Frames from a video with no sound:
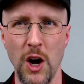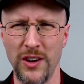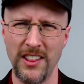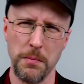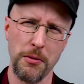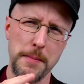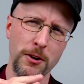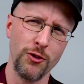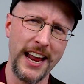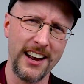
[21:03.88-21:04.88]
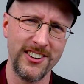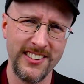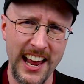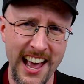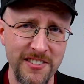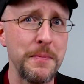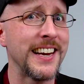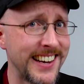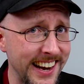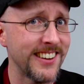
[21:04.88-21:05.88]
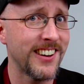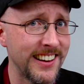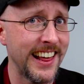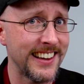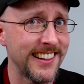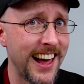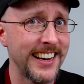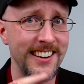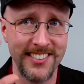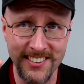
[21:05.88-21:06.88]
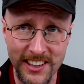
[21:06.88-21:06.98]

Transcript: Okay, the proper reaction to have being kissed on that line is the